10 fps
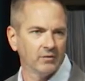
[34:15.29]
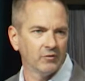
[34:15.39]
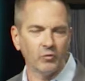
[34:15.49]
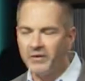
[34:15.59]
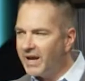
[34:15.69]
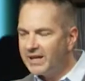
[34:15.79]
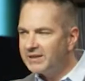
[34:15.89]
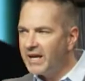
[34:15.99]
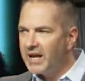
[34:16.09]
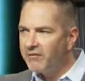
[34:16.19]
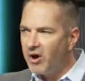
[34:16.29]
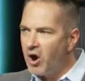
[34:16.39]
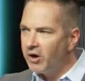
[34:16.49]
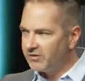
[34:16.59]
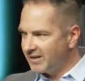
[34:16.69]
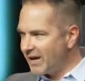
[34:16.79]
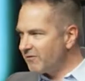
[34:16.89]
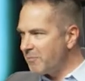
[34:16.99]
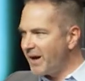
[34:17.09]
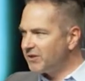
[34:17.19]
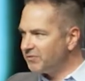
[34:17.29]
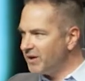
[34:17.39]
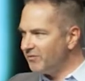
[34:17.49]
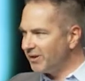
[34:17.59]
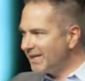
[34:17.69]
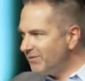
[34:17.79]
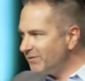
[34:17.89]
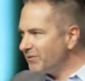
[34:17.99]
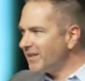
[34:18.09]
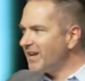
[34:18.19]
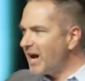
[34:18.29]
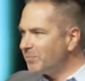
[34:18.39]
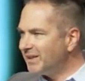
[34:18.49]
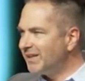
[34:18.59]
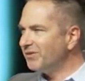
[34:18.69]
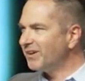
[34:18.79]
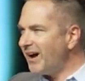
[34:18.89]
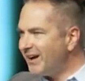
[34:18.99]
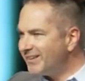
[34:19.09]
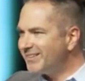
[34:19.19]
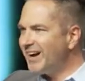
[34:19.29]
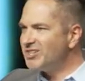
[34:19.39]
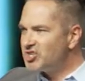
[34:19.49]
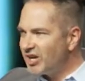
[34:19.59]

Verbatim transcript: So we've got to get that out of our hearts and out of our minds forever. Even for the non believer, God is not